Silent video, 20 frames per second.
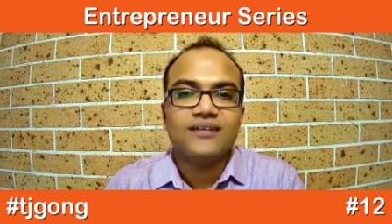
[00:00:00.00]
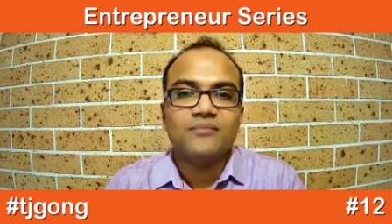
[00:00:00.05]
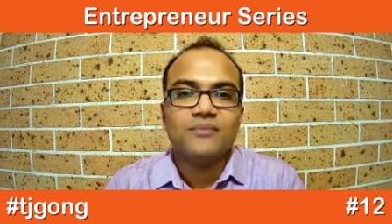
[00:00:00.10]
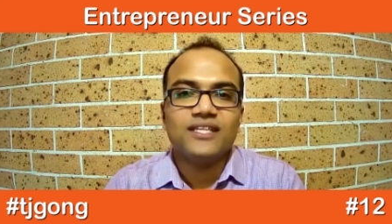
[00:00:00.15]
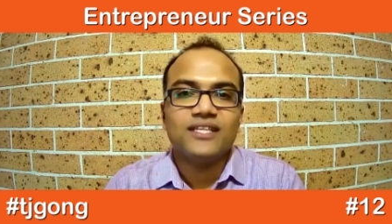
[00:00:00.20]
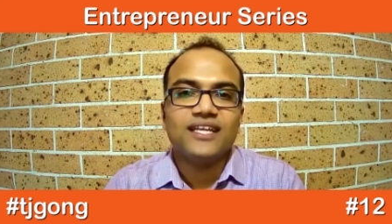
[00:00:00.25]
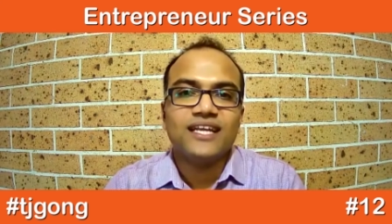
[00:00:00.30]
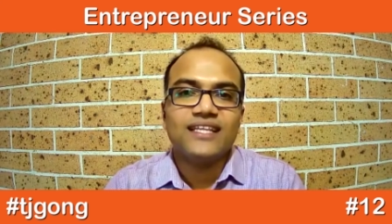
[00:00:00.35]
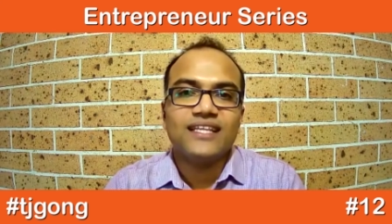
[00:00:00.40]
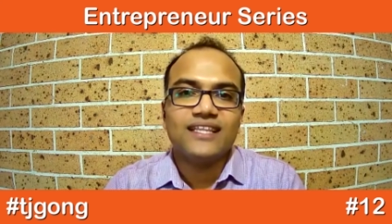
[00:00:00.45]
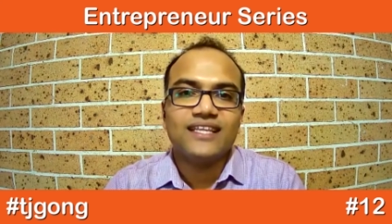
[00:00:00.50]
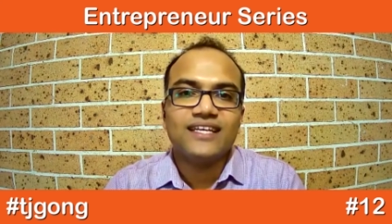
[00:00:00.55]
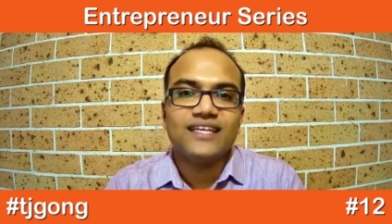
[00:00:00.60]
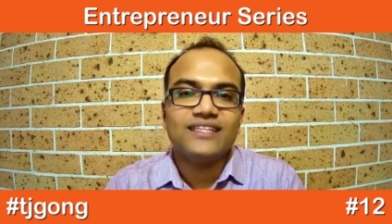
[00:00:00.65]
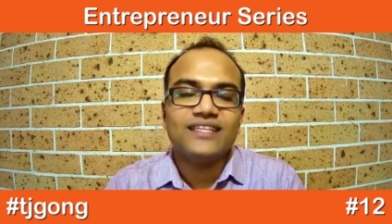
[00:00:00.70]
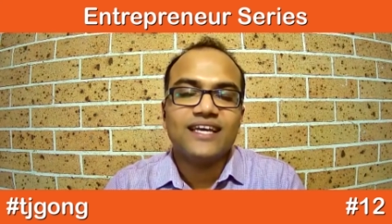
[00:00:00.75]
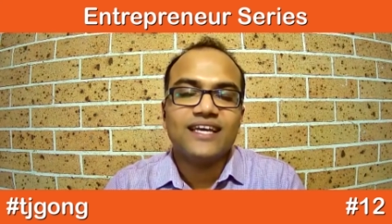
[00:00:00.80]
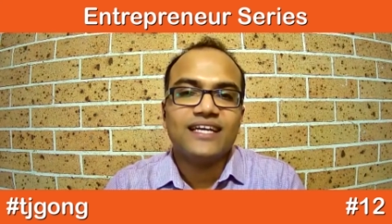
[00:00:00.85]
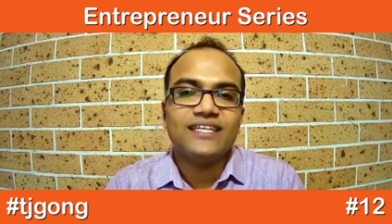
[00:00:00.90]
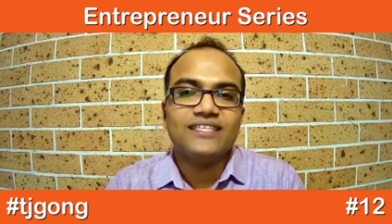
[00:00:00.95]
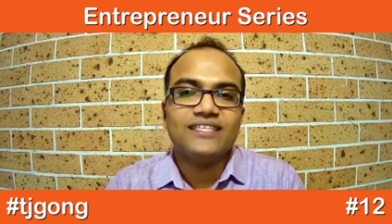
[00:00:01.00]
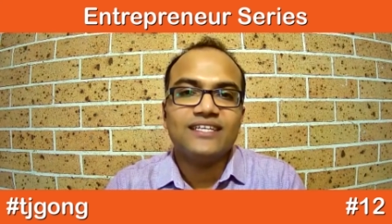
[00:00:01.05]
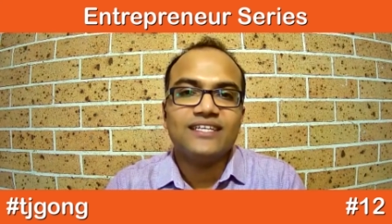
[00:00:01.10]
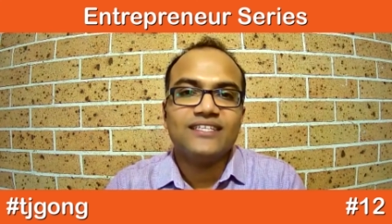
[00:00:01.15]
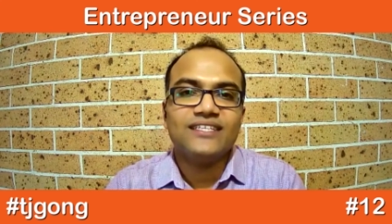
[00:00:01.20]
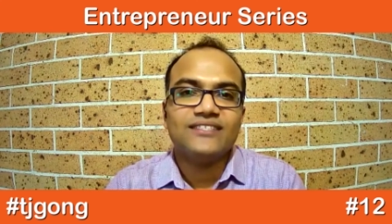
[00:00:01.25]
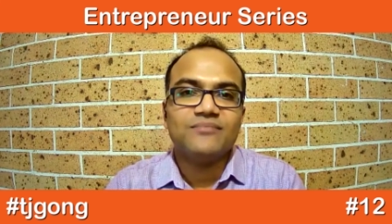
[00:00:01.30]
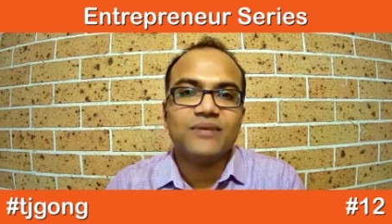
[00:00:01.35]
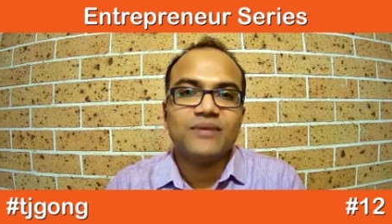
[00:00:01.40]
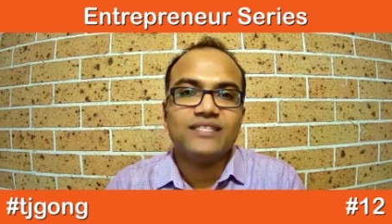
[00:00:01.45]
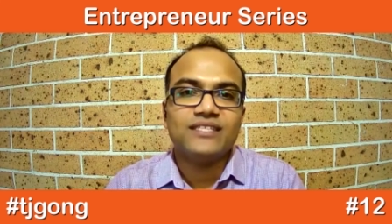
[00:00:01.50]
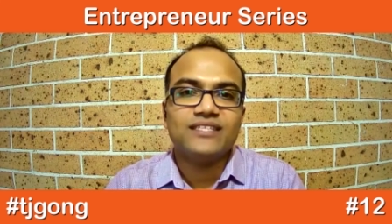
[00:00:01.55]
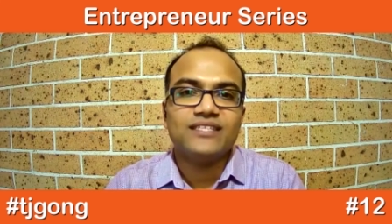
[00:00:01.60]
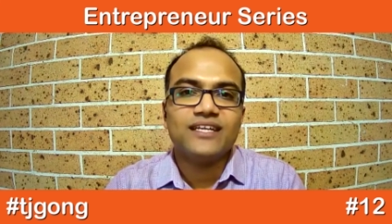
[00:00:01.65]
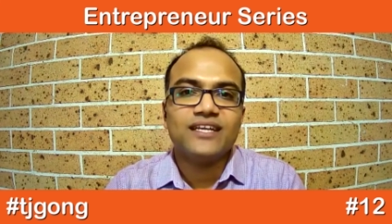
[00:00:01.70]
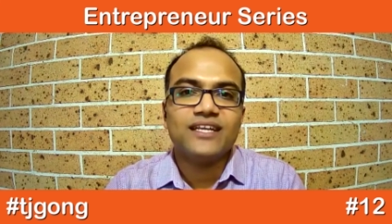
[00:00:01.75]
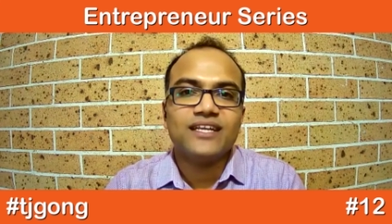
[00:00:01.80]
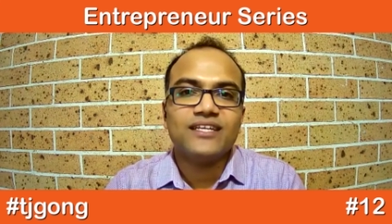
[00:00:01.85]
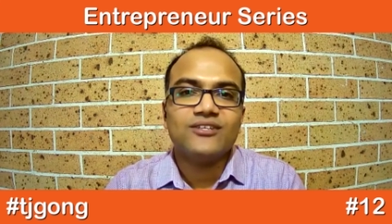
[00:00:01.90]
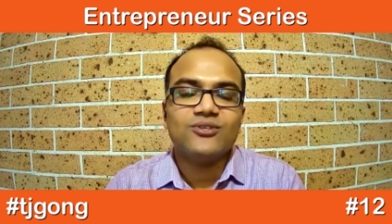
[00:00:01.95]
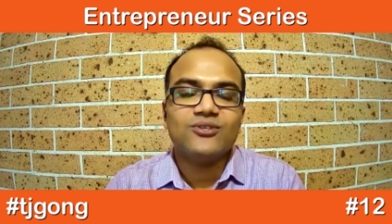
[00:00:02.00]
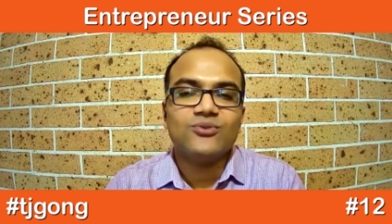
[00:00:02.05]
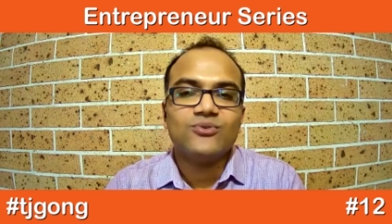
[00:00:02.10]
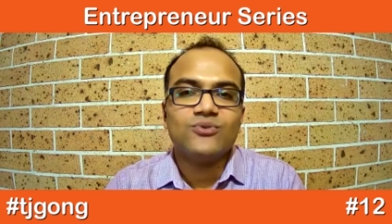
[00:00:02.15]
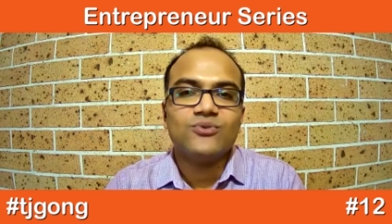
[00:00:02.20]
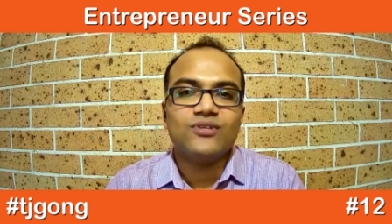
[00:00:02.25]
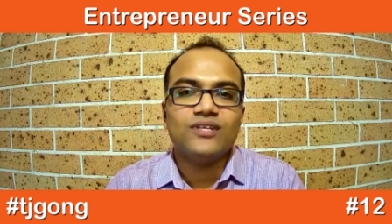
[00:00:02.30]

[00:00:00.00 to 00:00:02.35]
But then I think the idea is basically to